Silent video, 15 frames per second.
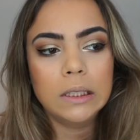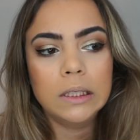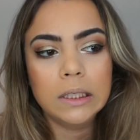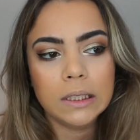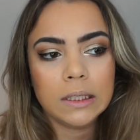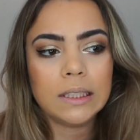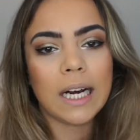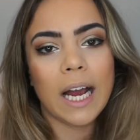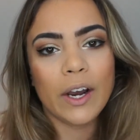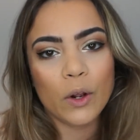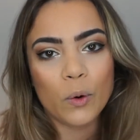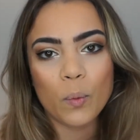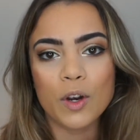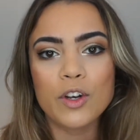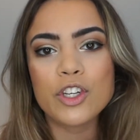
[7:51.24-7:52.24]
I
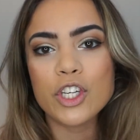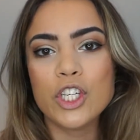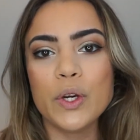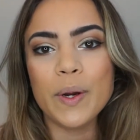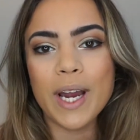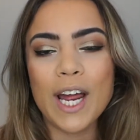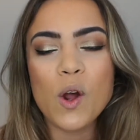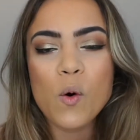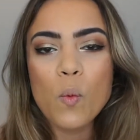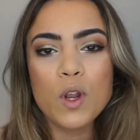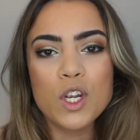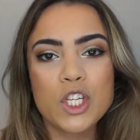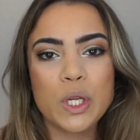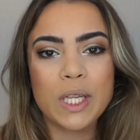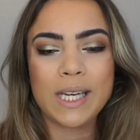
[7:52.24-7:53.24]
don't want to do it. I don't
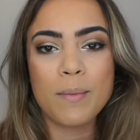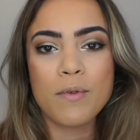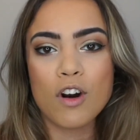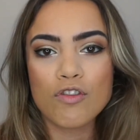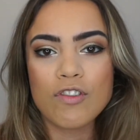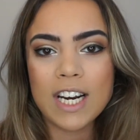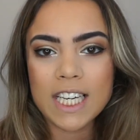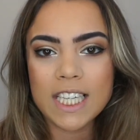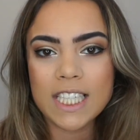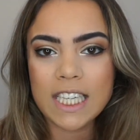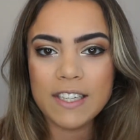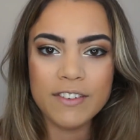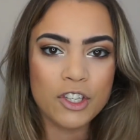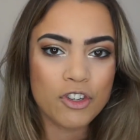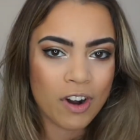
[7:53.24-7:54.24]
want to, like, I'm not ready to
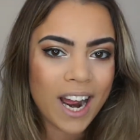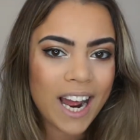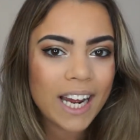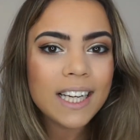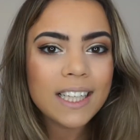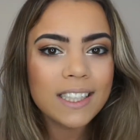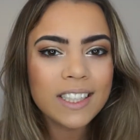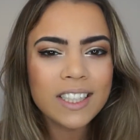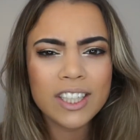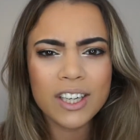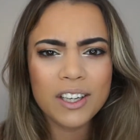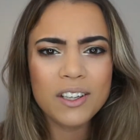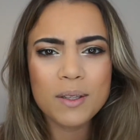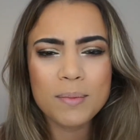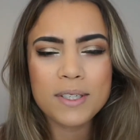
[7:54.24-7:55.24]
even try
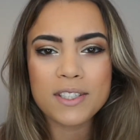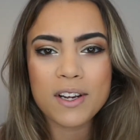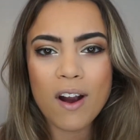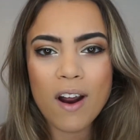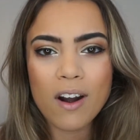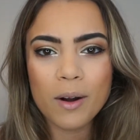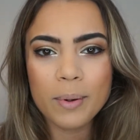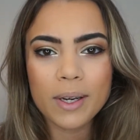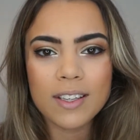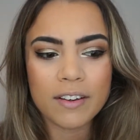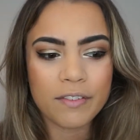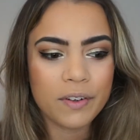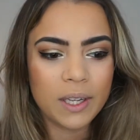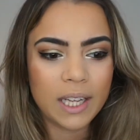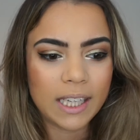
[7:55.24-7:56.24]
another mascara because I
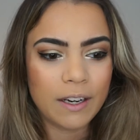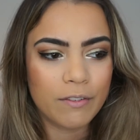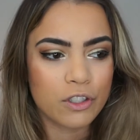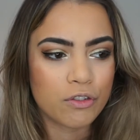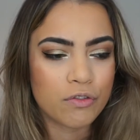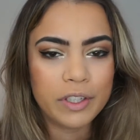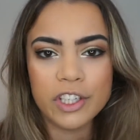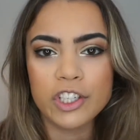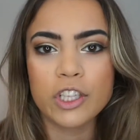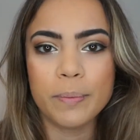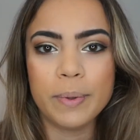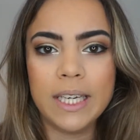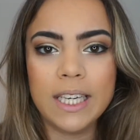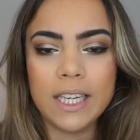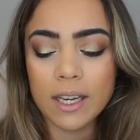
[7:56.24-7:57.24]
feel like I've just reached the
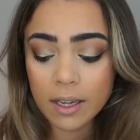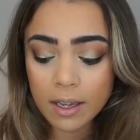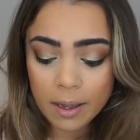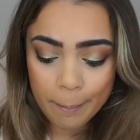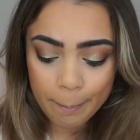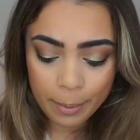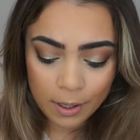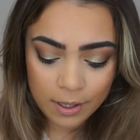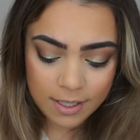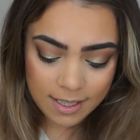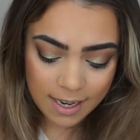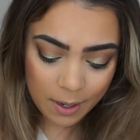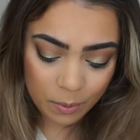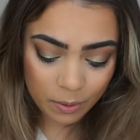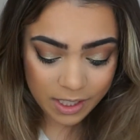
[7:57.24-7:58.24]
peak, but
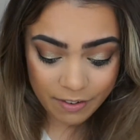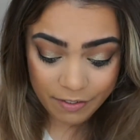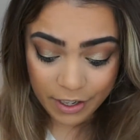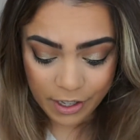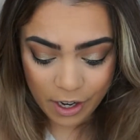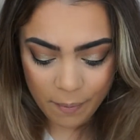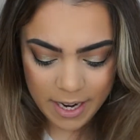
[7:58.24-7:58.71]
I will give it a go